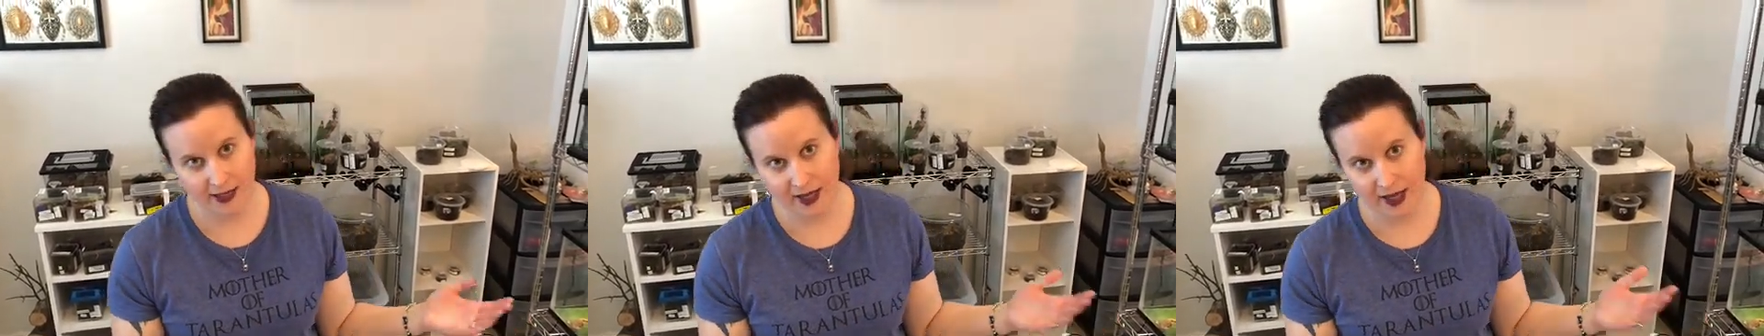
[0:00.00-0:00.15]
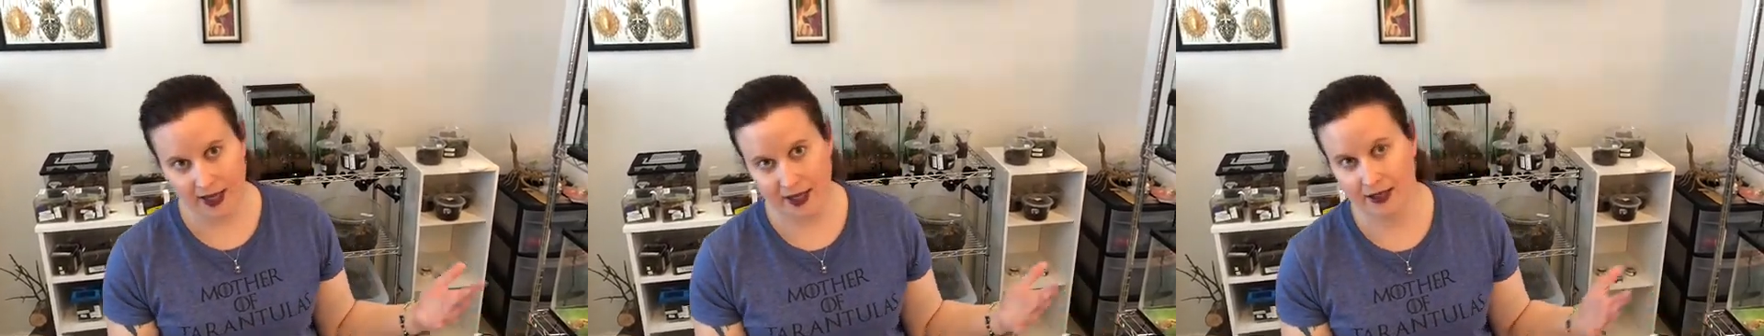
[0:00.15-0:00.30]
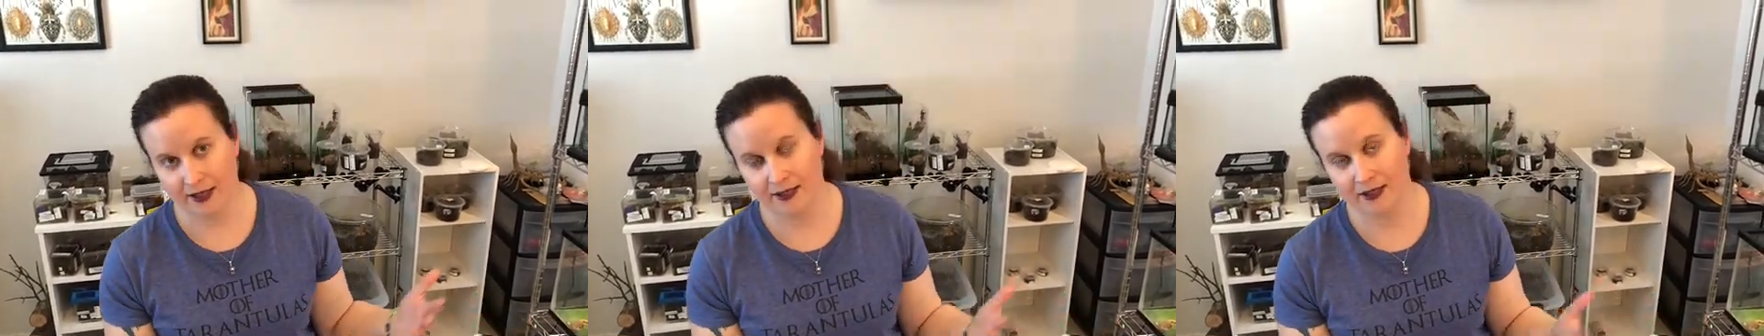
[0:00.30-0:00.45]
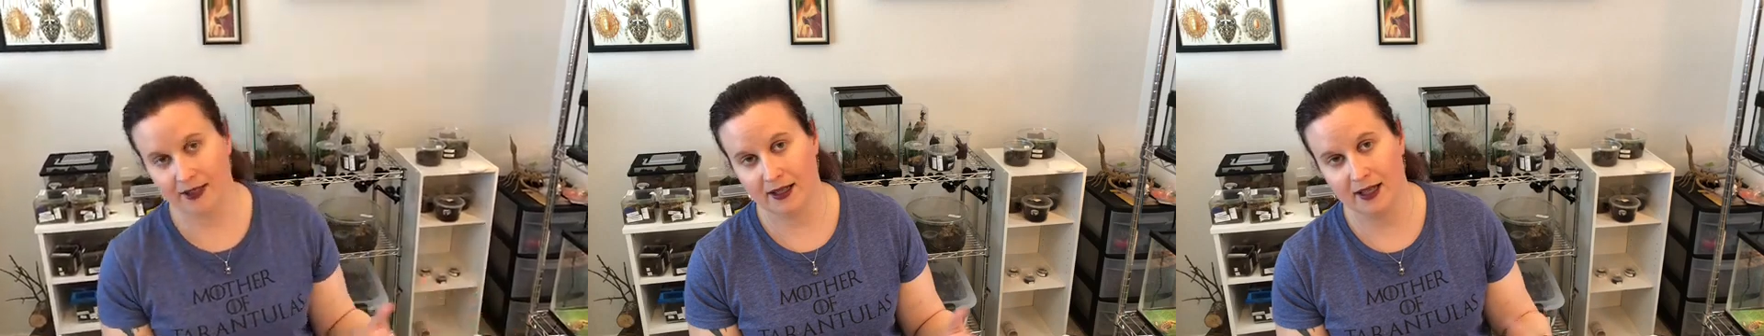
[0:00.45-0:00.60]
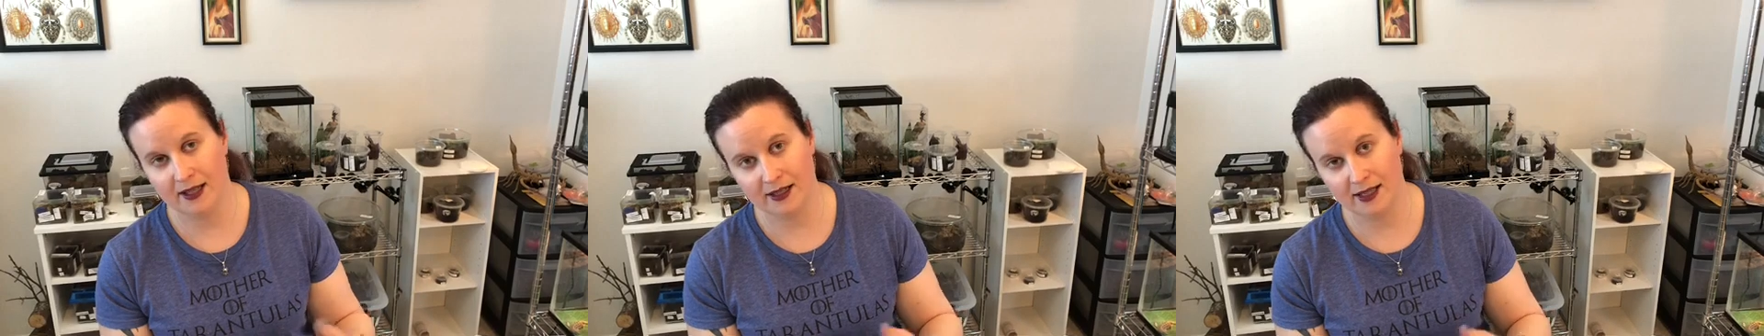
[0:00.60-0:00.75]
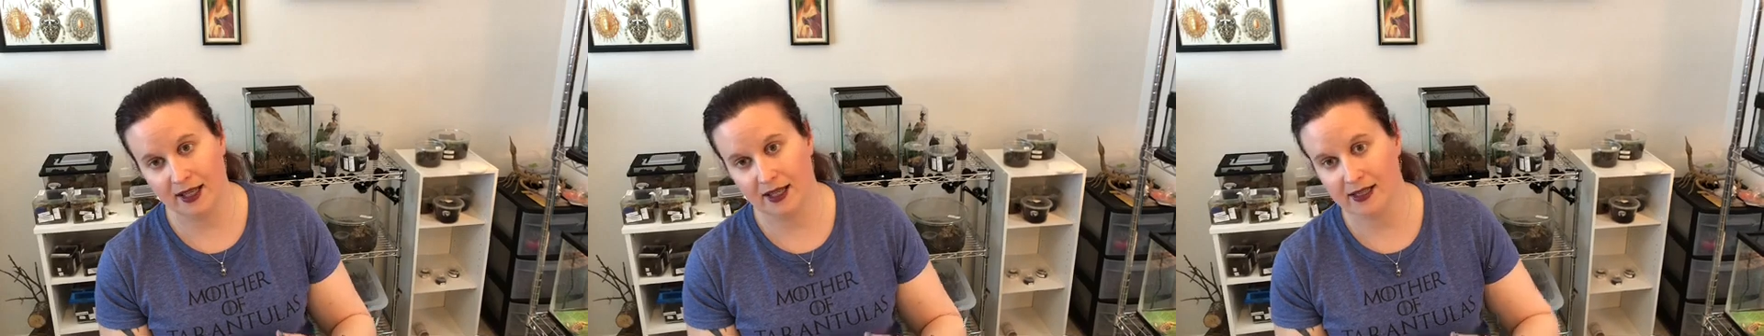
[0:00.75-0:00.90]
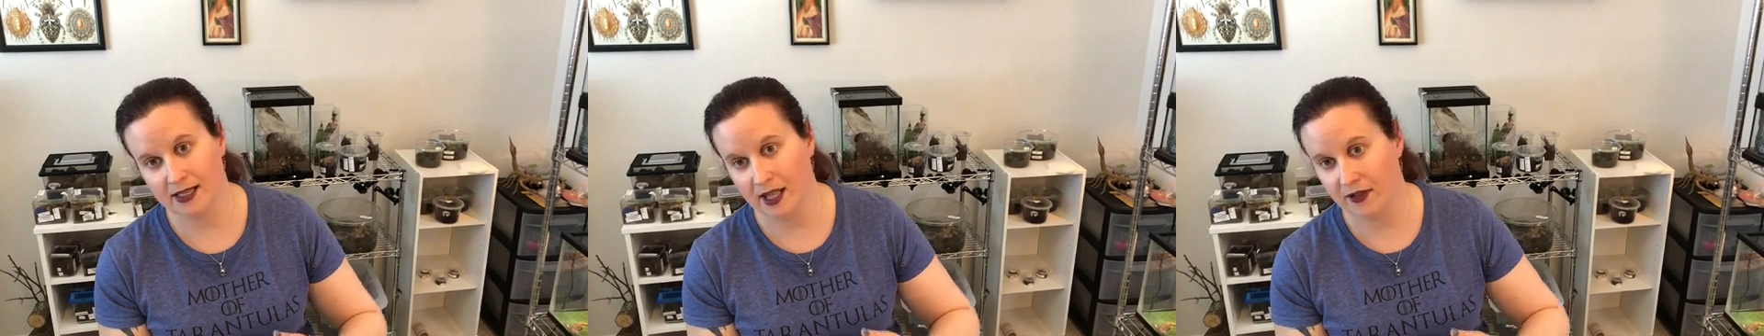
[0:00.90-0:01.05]
and
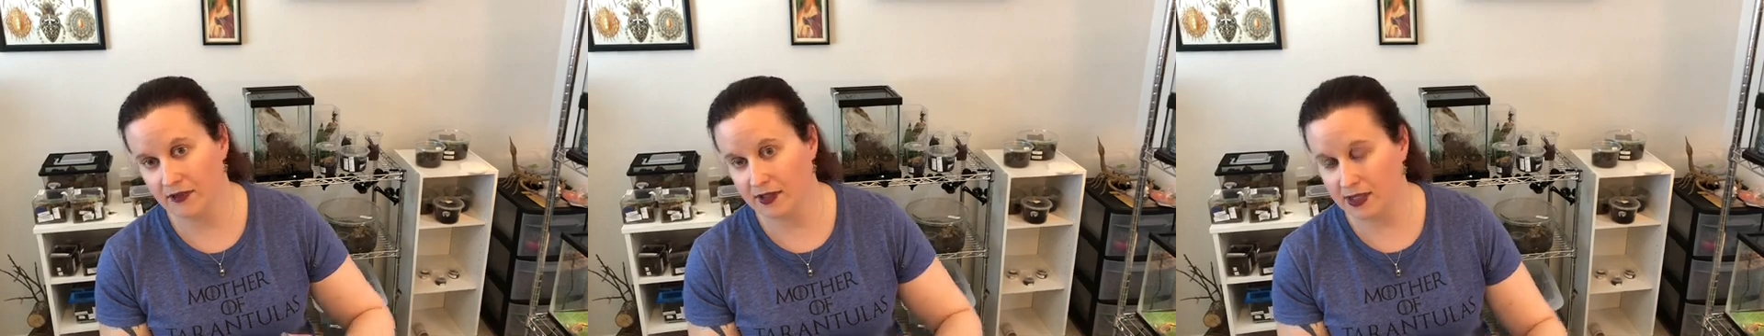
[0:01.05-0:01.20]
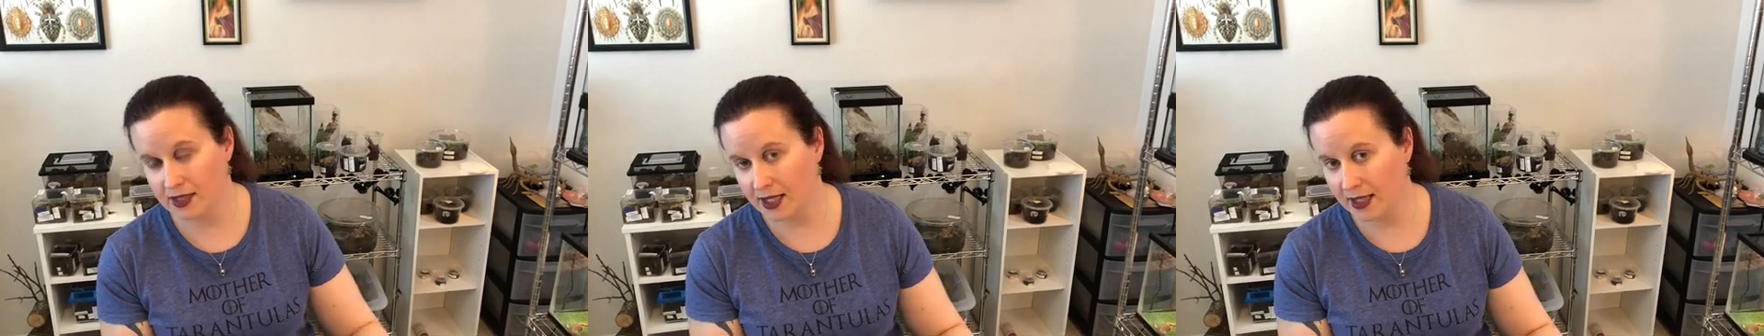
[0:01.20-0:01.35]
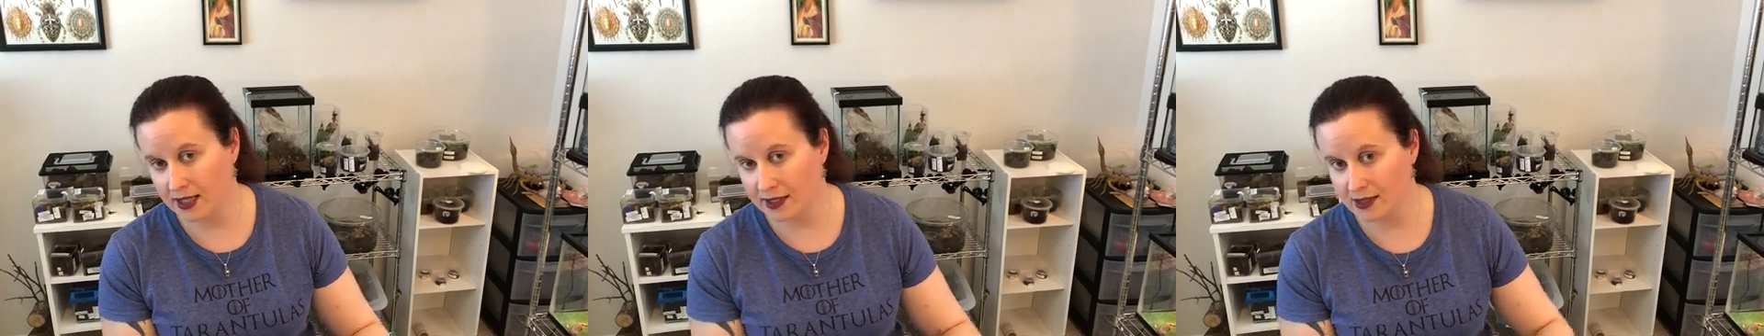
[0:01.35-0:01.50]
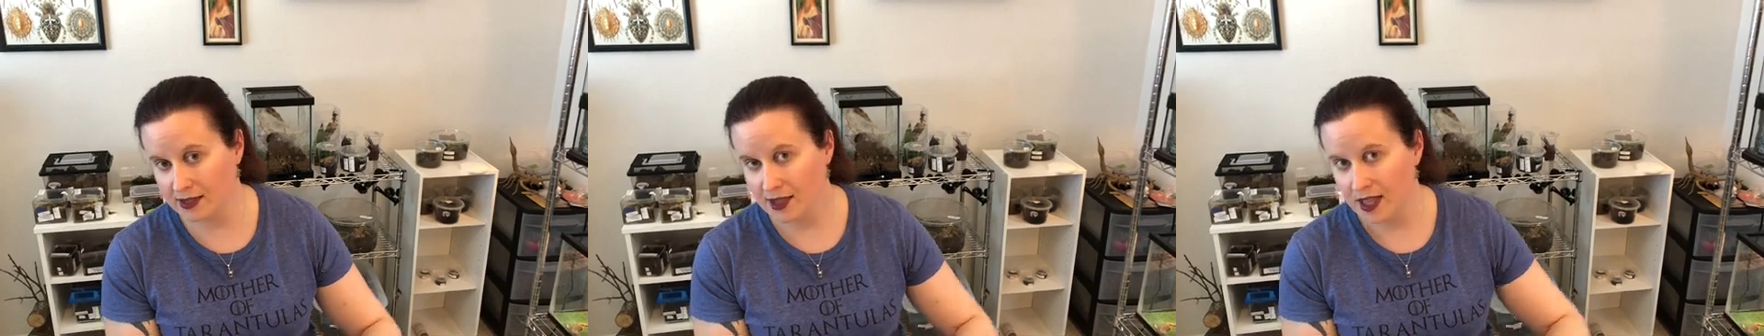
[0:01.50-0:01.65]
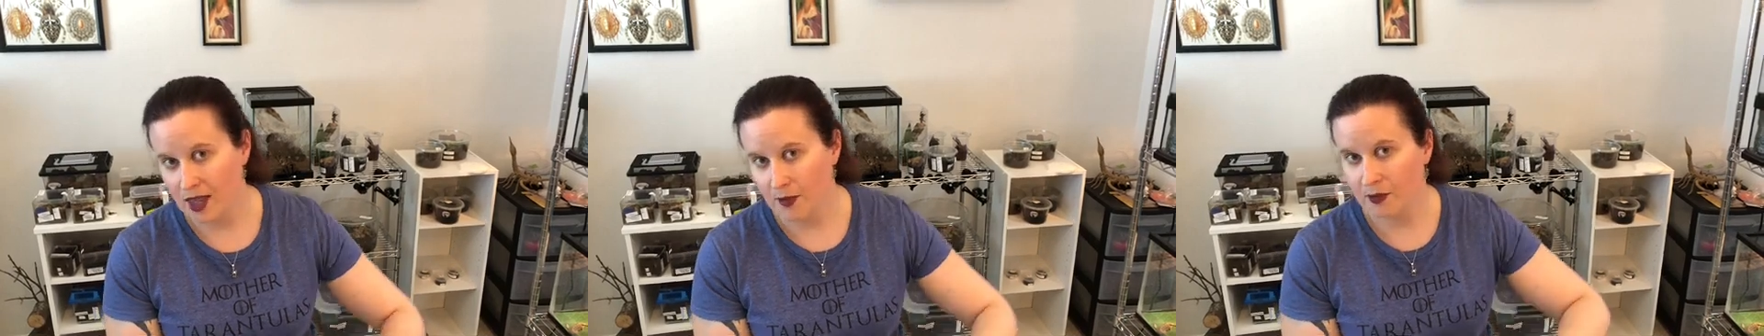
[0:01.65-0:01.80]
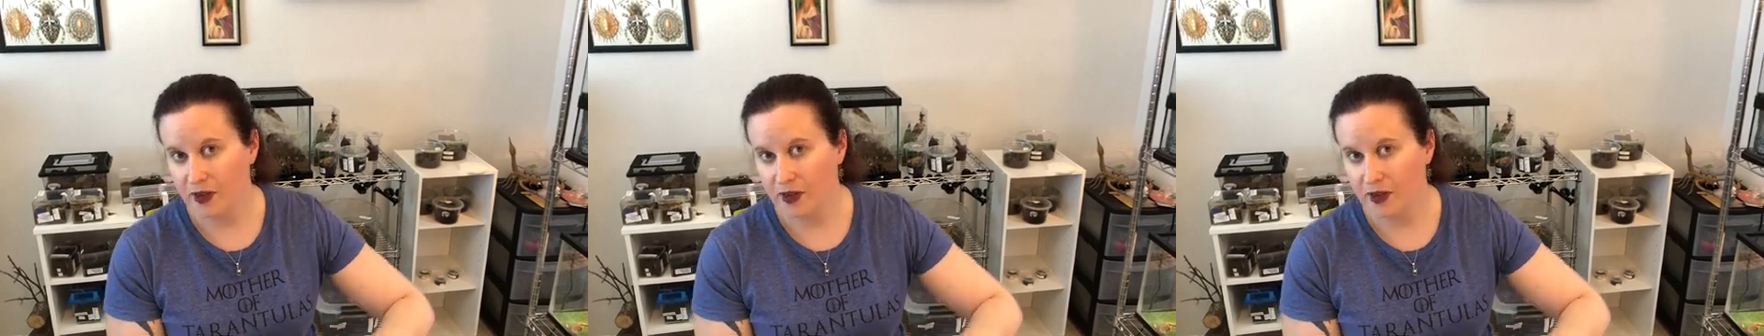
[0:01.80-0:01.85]
insects have 6.